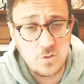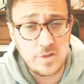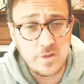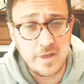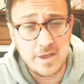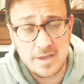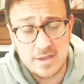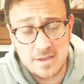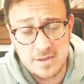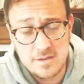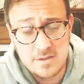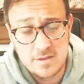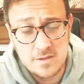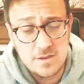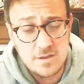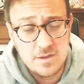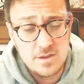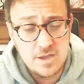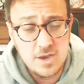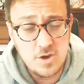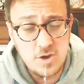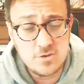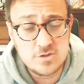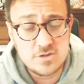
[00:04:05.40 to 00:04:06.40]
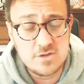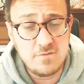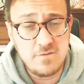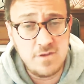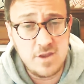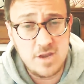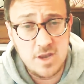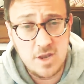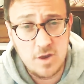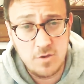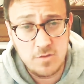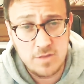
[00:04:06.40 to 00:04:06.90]
like, here's a
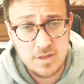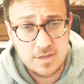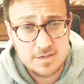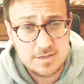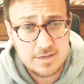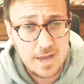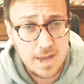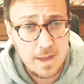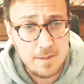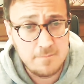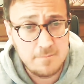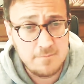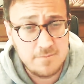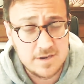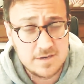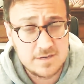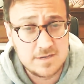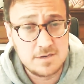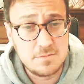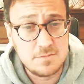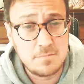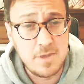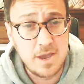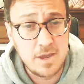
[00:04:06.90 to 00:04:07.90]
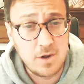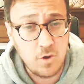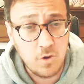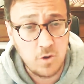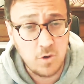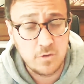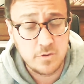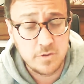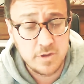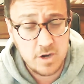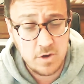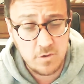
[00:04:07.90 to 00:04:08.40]
video that Tom Fitton made
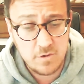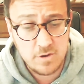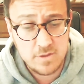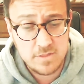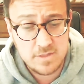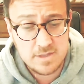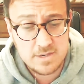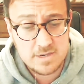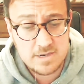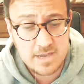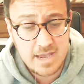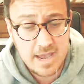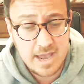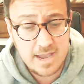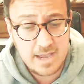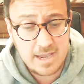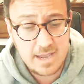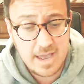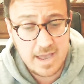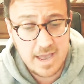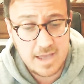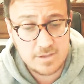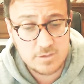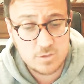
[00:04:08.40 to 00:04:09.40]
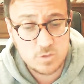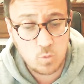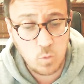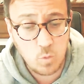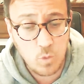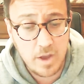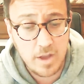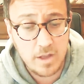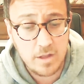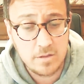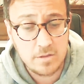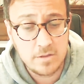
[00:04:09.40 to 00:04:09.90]
earlier in the day as
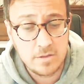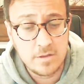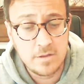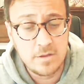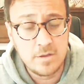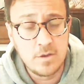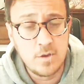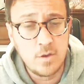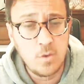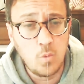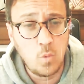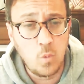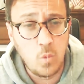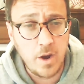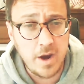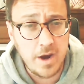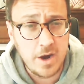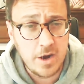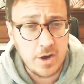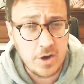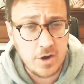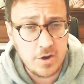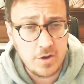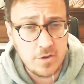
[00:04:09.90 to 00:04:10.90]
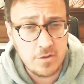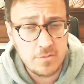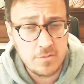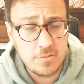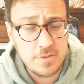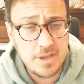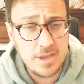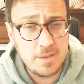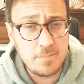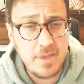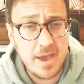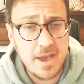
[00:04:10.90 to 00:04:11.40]
well, where
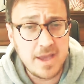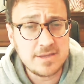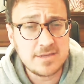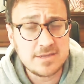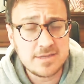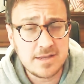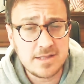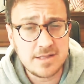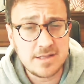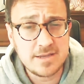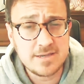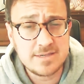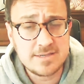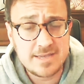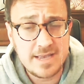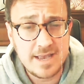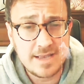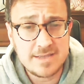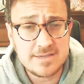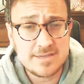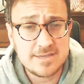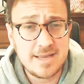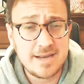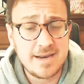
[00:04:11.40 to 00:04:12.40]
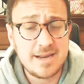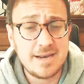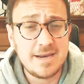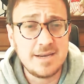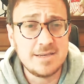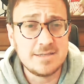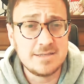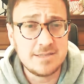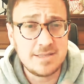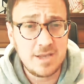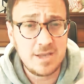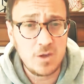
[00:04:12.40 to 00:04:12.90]
he basically says that it
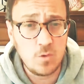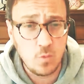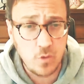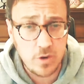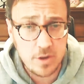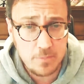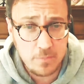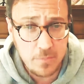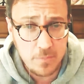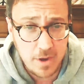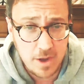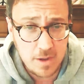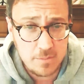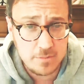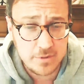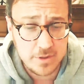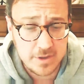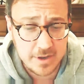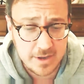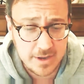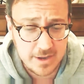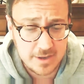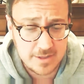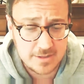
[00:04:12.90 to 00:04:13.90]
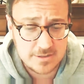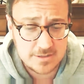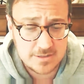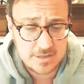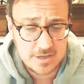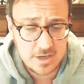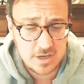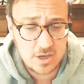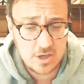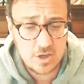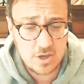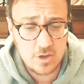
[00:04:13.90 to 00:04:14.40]
is the Republicans.
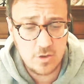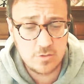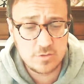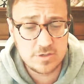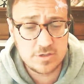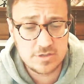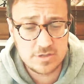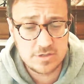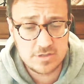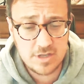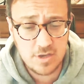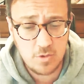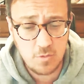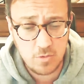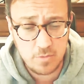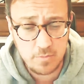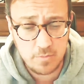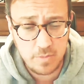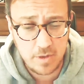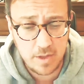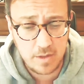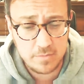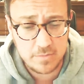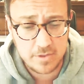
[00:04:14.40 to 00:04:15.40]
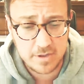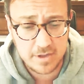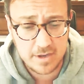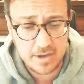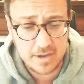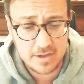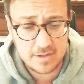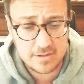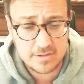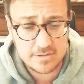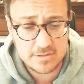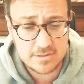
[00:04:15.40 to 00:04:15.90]
He accuses the
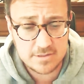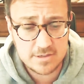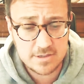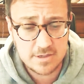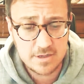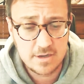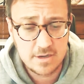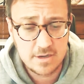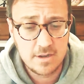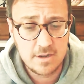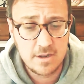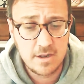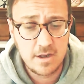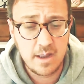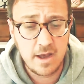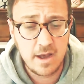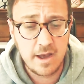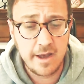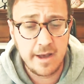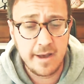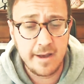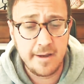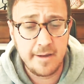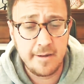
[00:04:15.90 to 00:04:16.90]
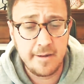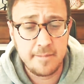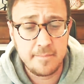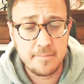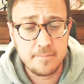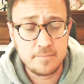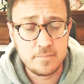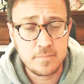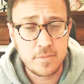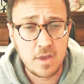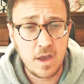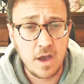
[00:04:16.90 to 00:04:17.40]
Republicans
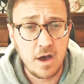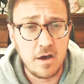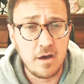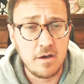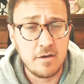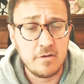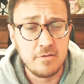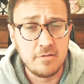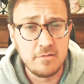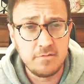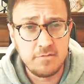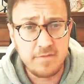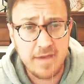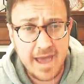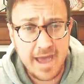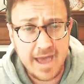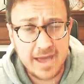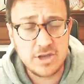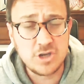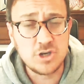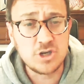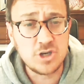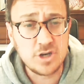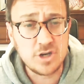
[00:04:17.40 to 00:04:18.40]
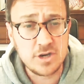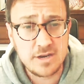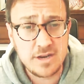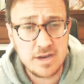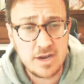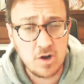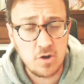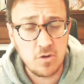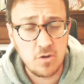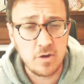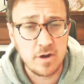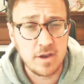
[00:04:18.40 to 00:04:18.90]
of
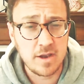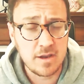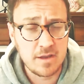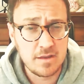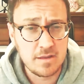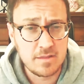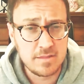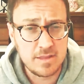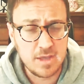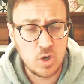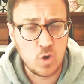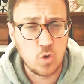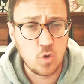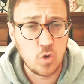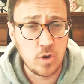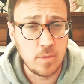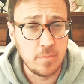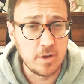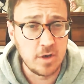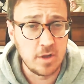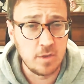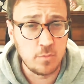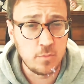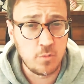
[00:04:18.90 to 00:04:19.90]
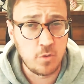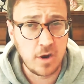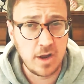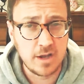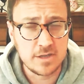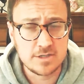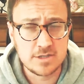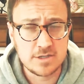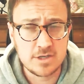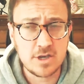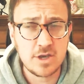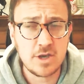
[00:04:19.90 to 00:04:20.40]
engineering the criminal
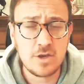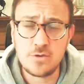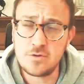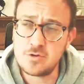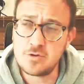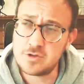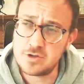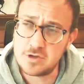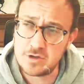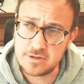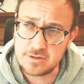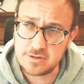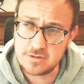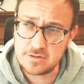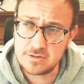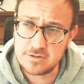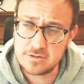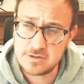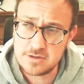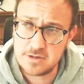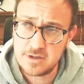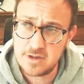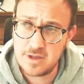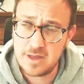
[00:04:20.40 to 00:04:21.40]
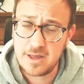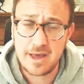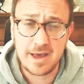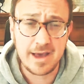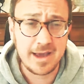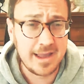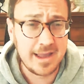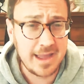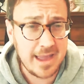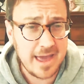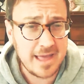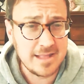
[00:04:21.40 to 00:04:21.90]
prosecutions
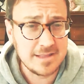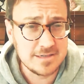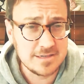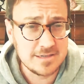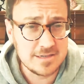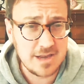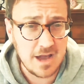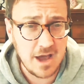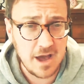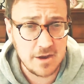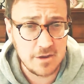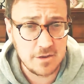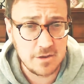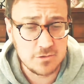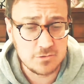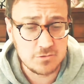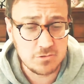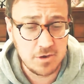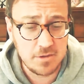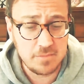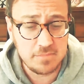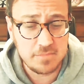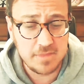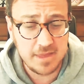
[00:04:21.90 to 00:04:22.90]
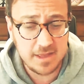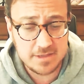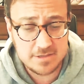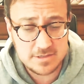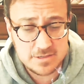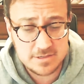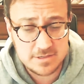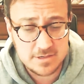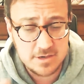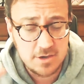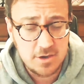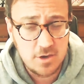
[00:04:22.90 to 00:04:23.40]
against Donald Trump.
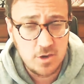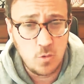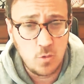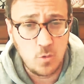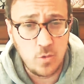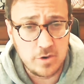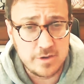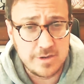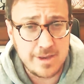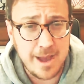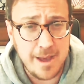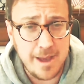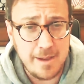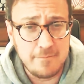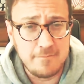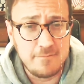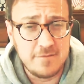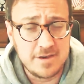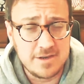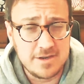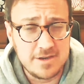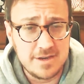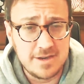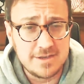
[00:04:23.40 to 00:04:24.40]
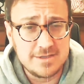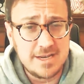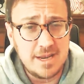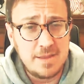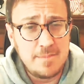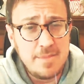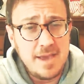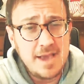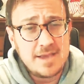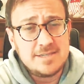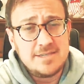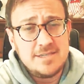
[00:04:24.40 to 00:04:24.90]
That's where Tom Fitton is. And he
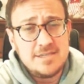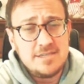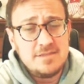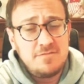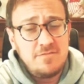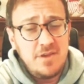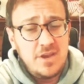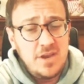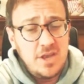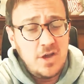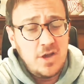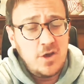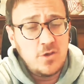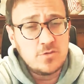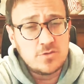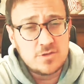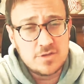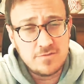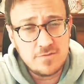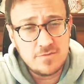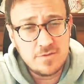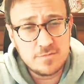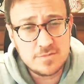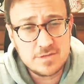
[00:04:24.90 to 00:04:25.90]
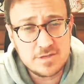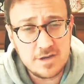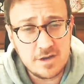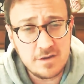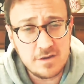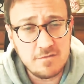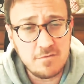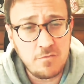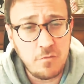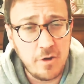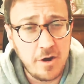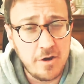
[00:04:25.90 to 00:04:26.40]
makes these videos of
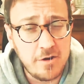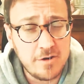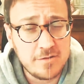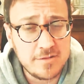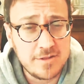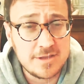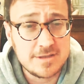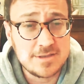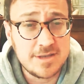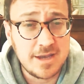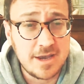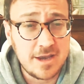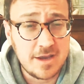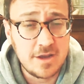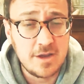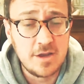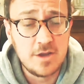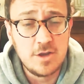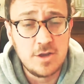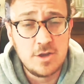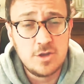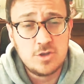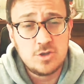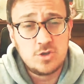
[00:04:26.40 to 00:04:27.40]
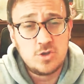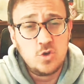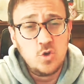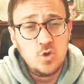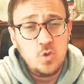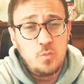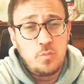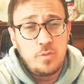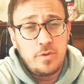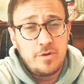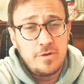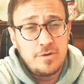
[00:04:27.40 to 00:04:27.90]
himself wearing this, like,
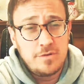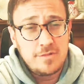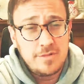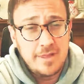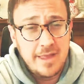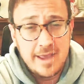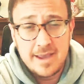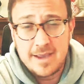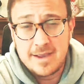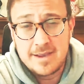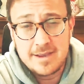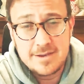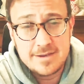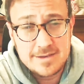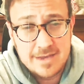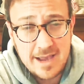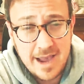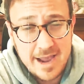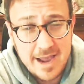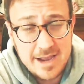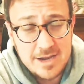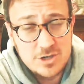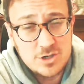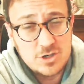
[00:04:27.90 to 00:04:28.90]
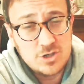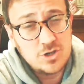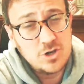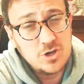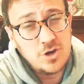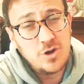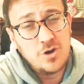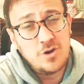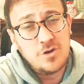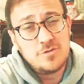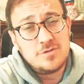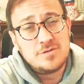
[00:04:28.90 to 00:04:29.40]
super, like, tight
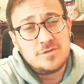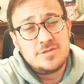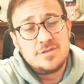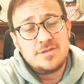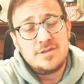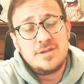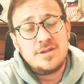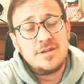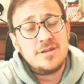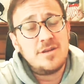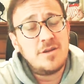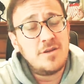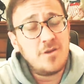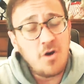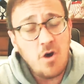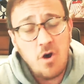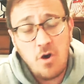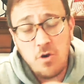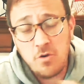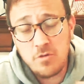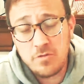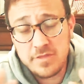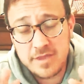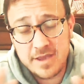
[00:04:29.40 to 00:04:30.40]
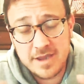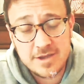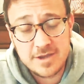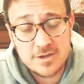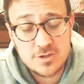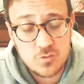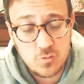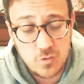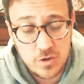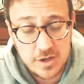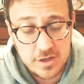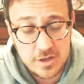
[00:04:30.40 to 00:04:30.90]
shirts, and the whole thing
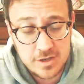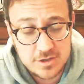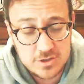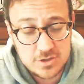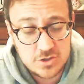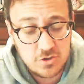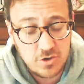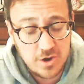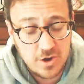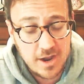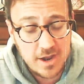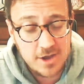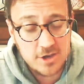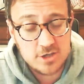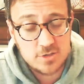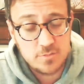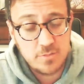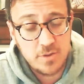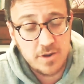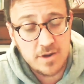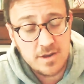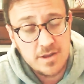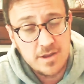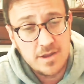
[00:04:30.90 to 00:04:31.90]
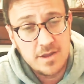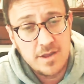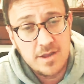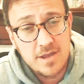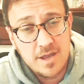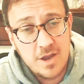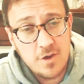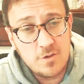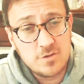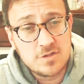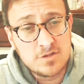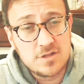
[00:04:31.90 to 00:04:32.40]
is really strange. But
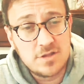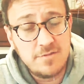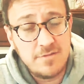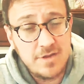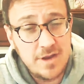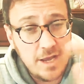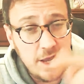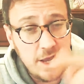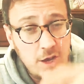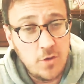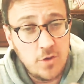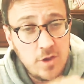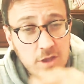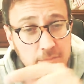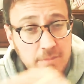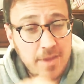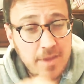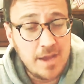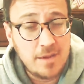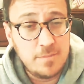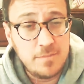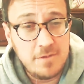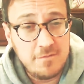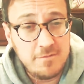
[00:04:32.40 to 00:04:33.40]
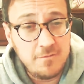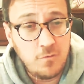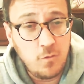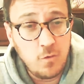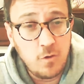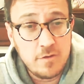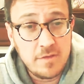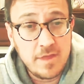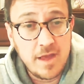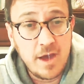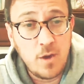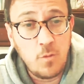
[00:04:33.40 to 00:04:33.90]
here's the video he made
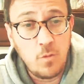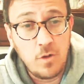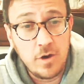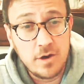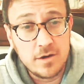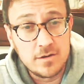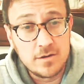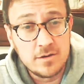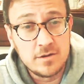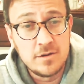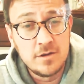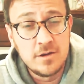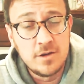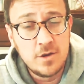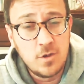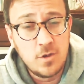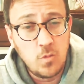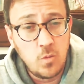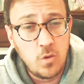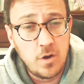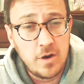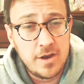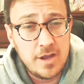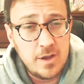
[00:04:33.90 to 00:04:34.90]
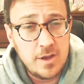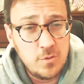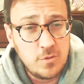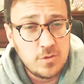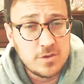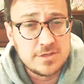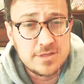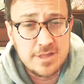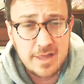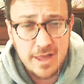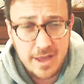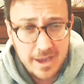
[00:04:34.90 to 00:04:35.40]
before that one, where he
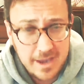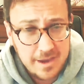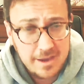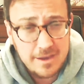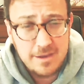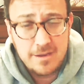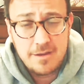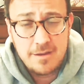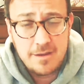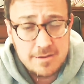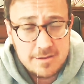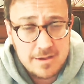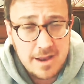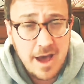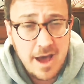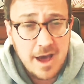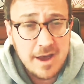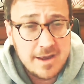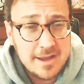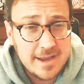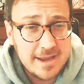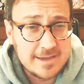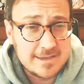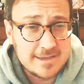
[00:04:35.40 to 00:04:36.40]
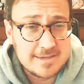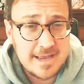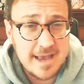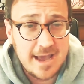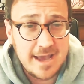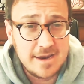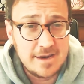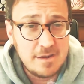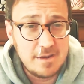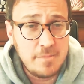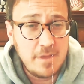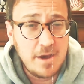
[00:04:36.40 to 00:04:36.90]
was like nodding his
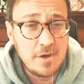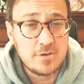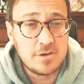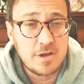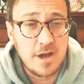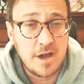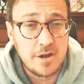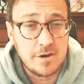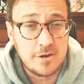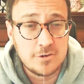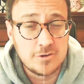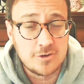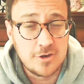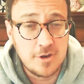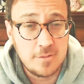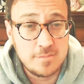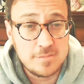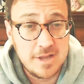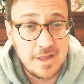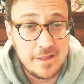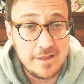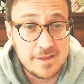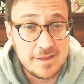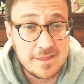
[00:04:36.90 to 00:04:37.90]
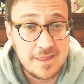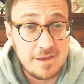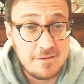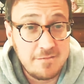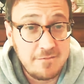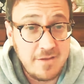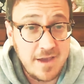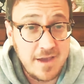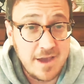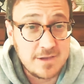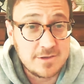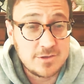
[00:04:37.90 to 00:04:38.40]
head about Donald Trump telling that
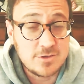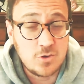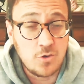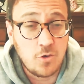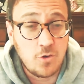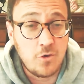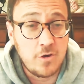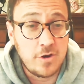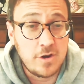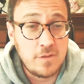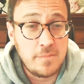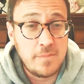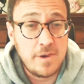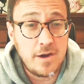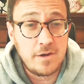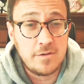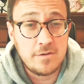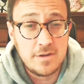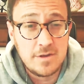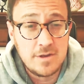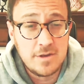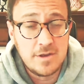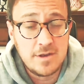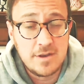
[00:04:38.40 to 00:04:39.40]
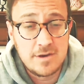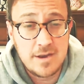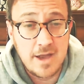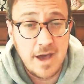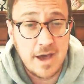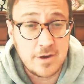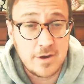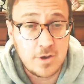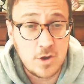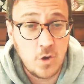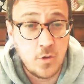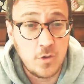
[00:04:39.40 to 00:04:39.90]
fake story about
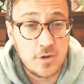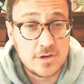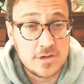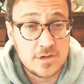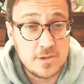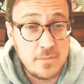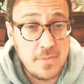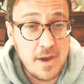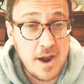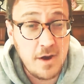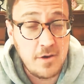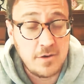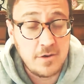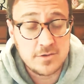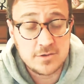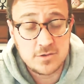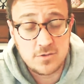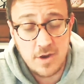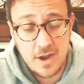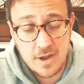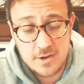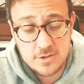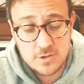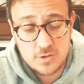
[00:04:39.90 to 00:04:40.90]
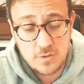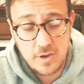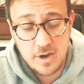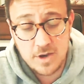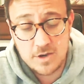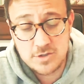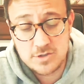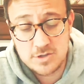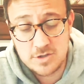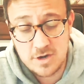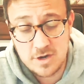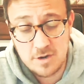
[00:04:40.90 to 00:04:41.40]
not going to Barron's
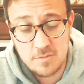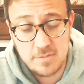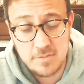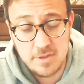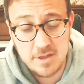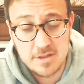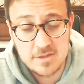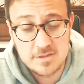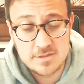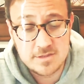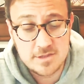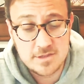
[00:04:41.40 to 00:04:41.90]
graduation. Play this